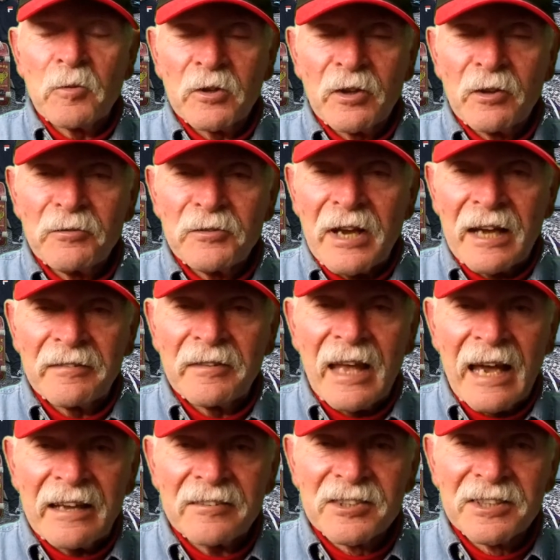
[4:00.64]
They wouldn't have
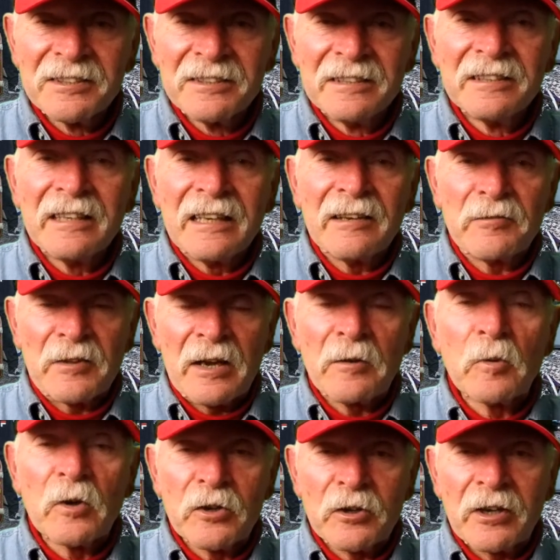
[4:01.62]
done that if
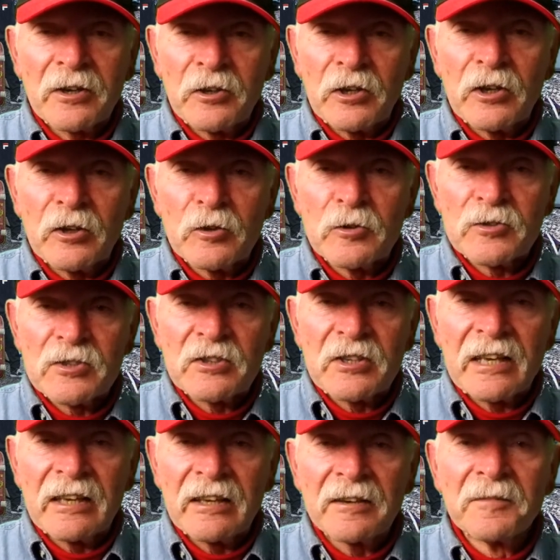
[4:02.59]
they weren't going to use
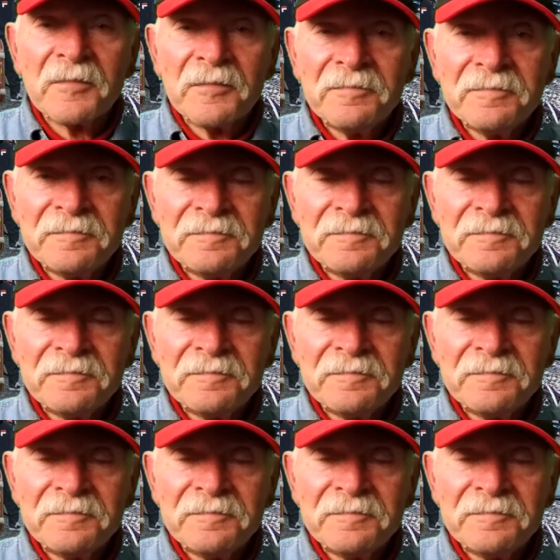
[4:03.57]
it here.